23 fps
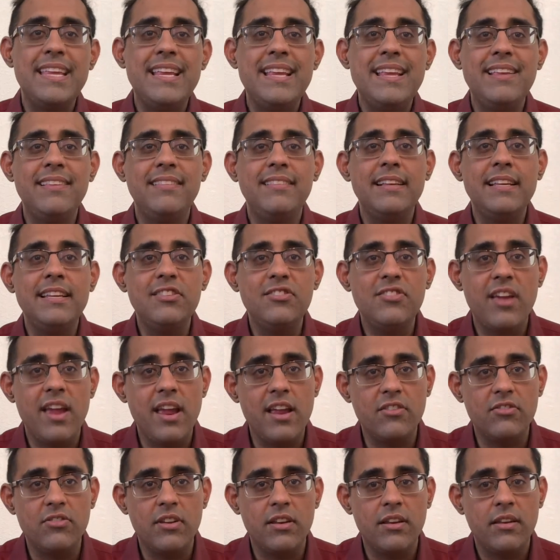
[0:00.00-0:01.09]
easily
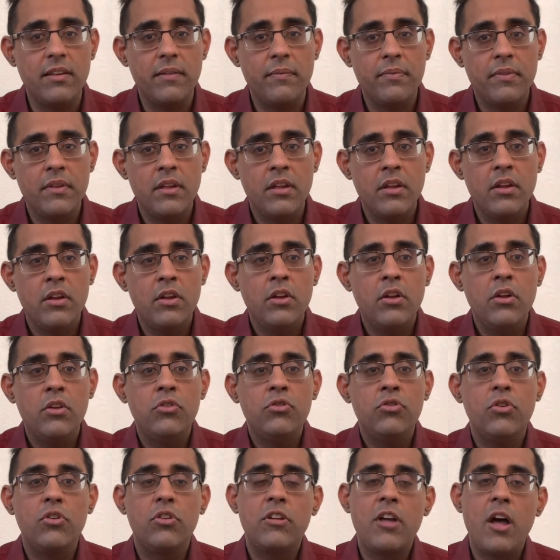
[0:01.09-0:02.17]
change it
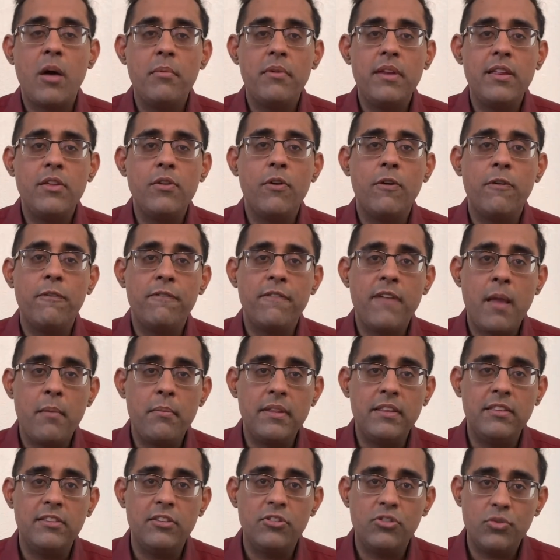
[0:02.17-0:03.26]
to accommodate your family
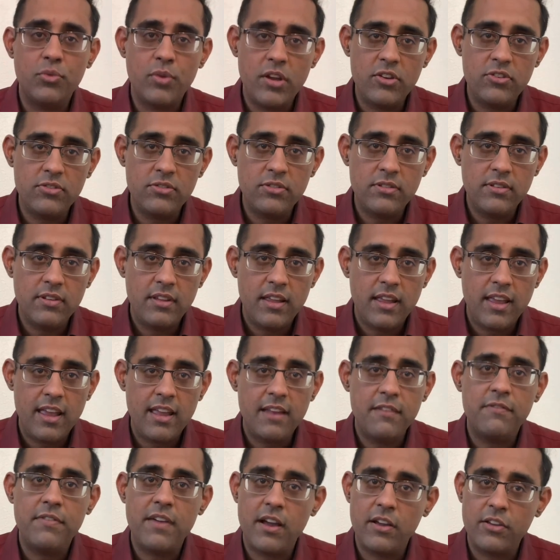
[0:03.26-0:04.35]
situation and
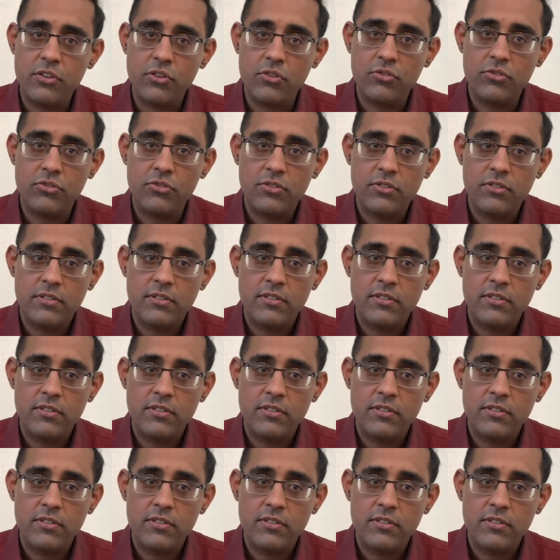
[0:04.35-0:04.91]
values.